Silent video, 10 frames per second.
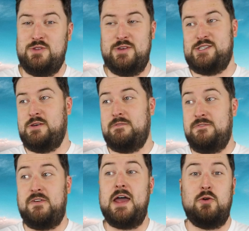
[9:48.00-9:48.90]
this
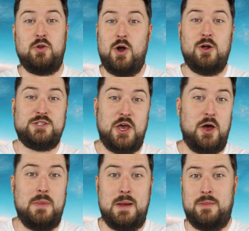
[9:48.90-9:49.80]
final
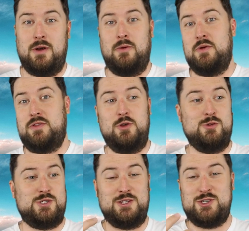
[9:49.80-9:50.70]
cartel member with
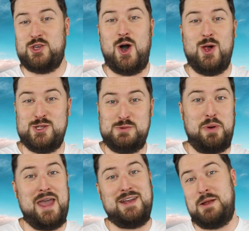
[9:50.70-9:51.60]
using Saul as
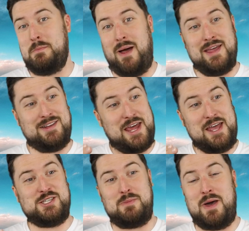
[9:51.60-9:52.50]
bait, and Mike
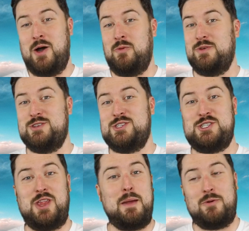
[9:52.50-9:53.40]
takes him out with a
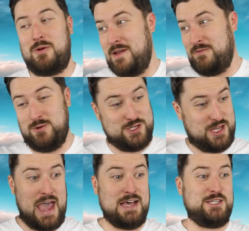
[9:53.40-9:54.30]
sniper rifle
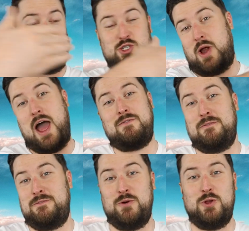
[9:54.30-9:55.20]
just as he's
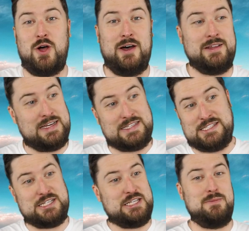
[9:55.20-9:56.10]
driving full on, like
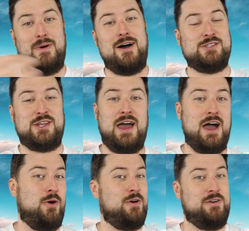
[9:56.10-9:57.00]
60 miles an
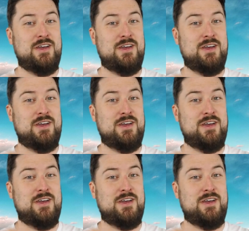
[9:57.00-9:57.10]
hour,